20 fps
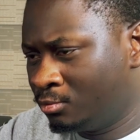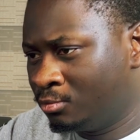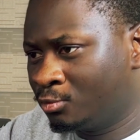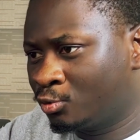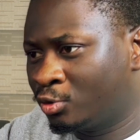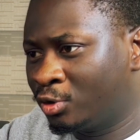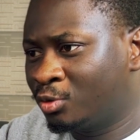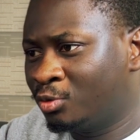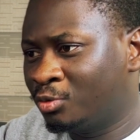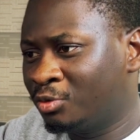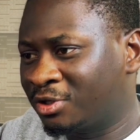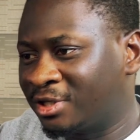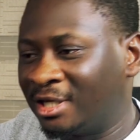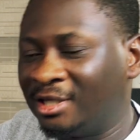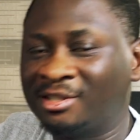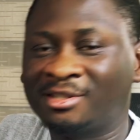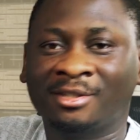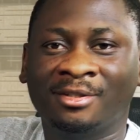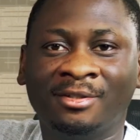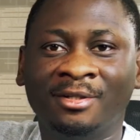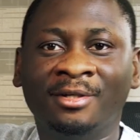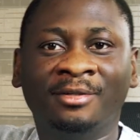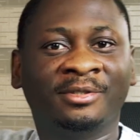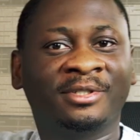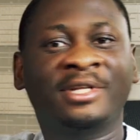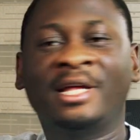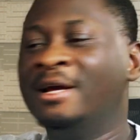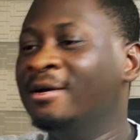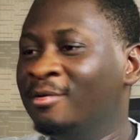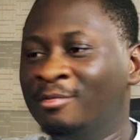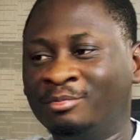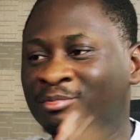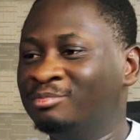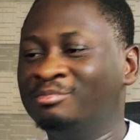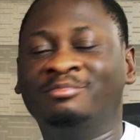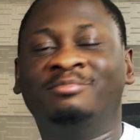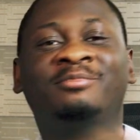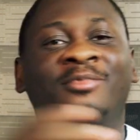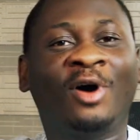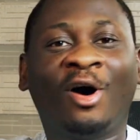Quick Google search.
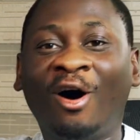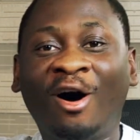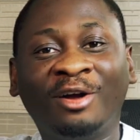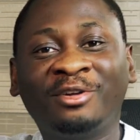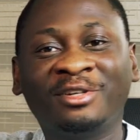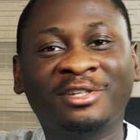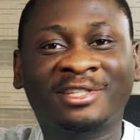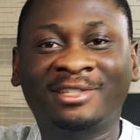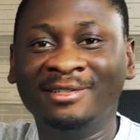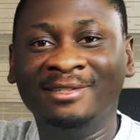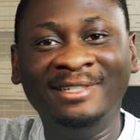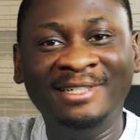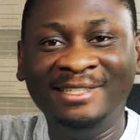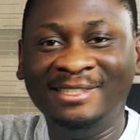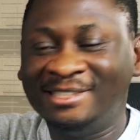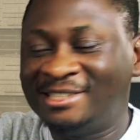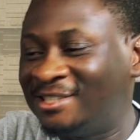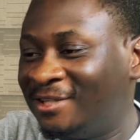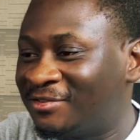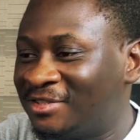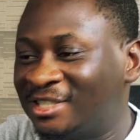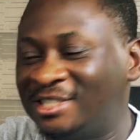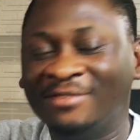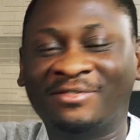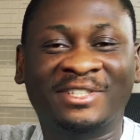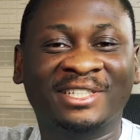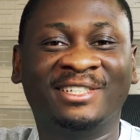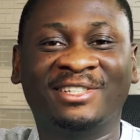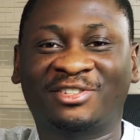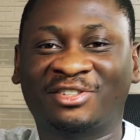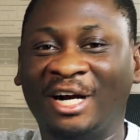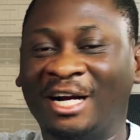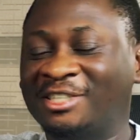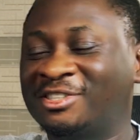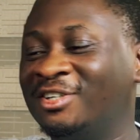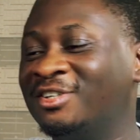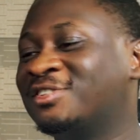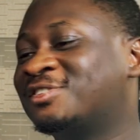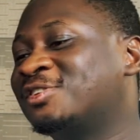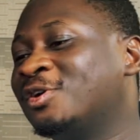All those shifty
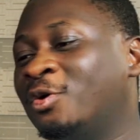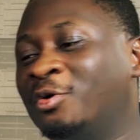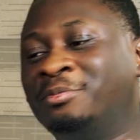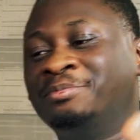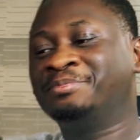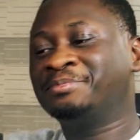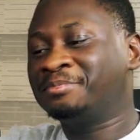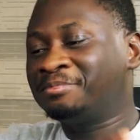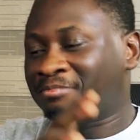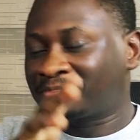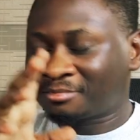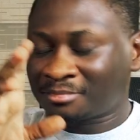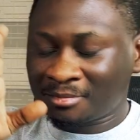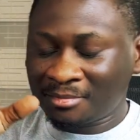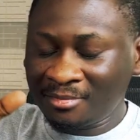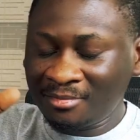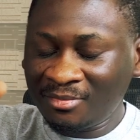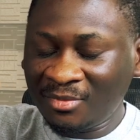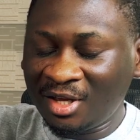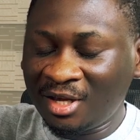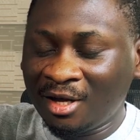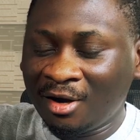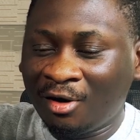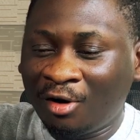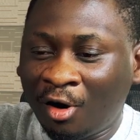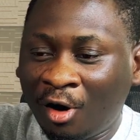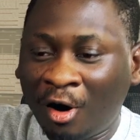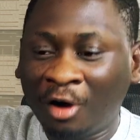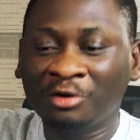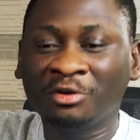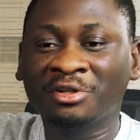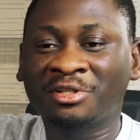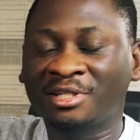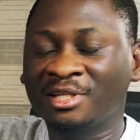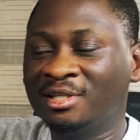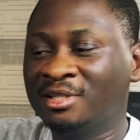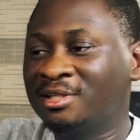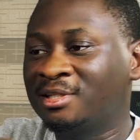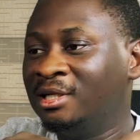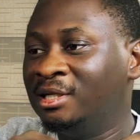distractions. So all those
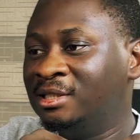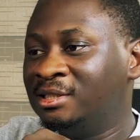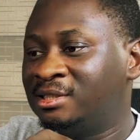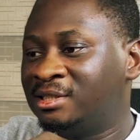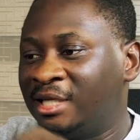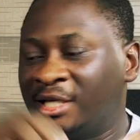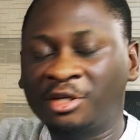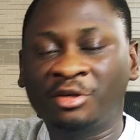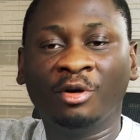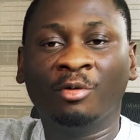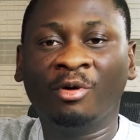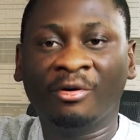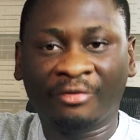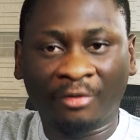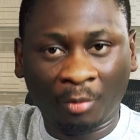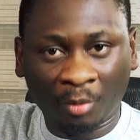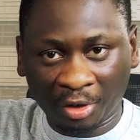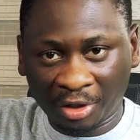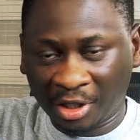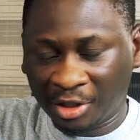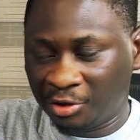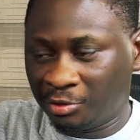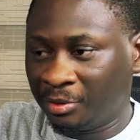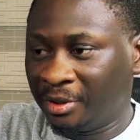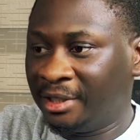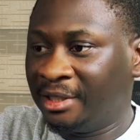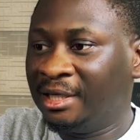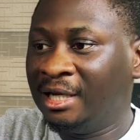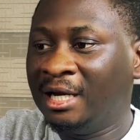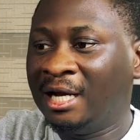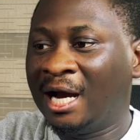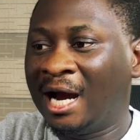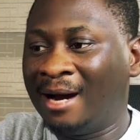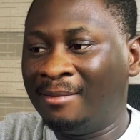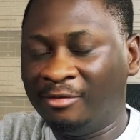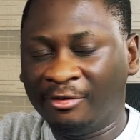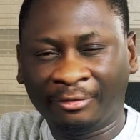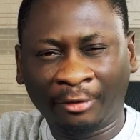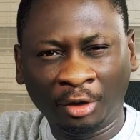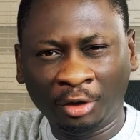things take you away from what you're doing,
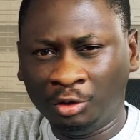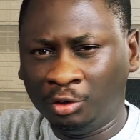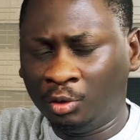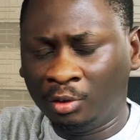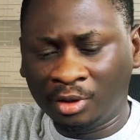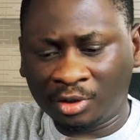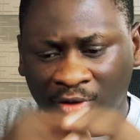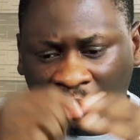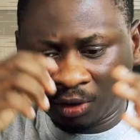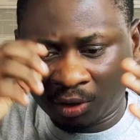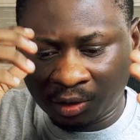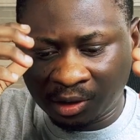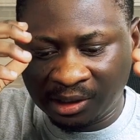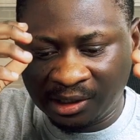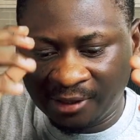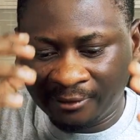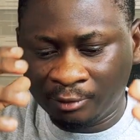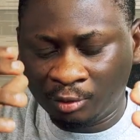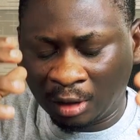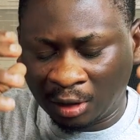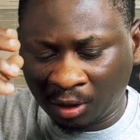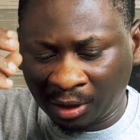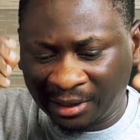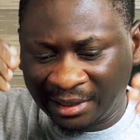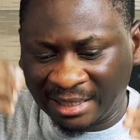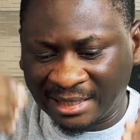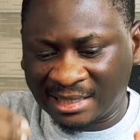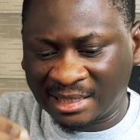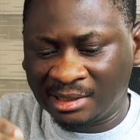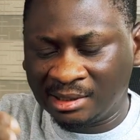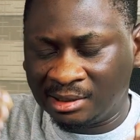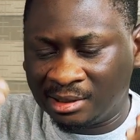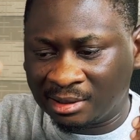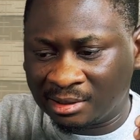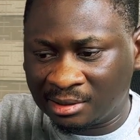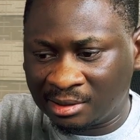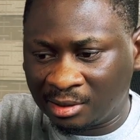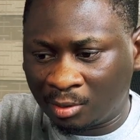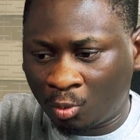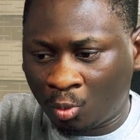and before you know it, you're not getting
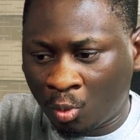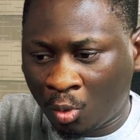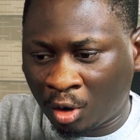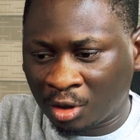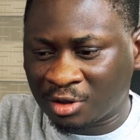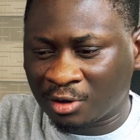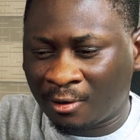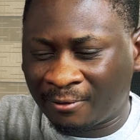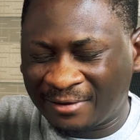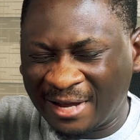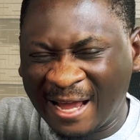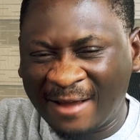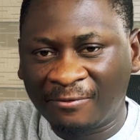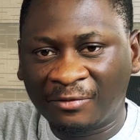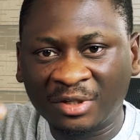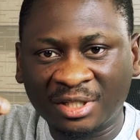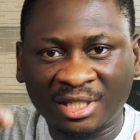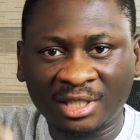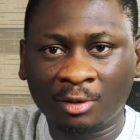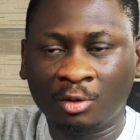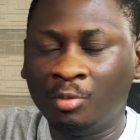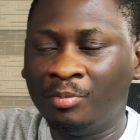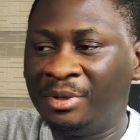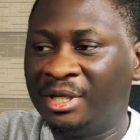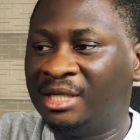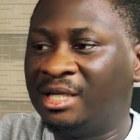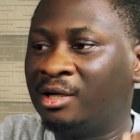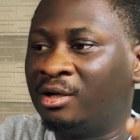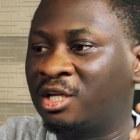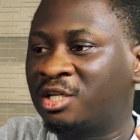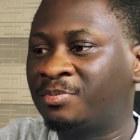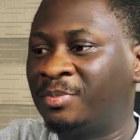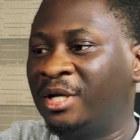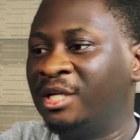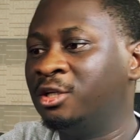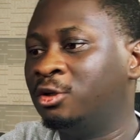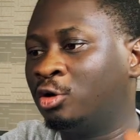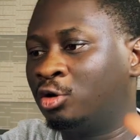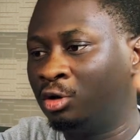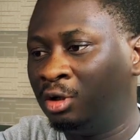the worth of every single minute that you're
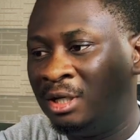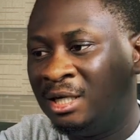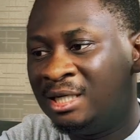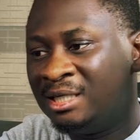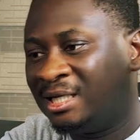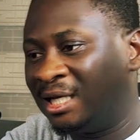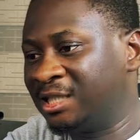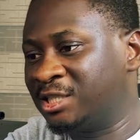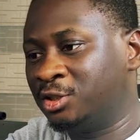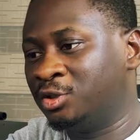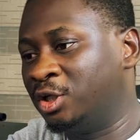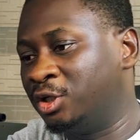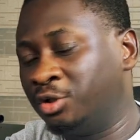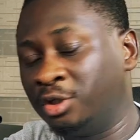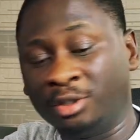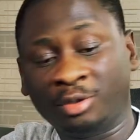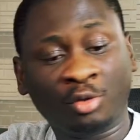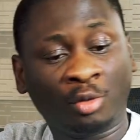spending on that thing you're doing.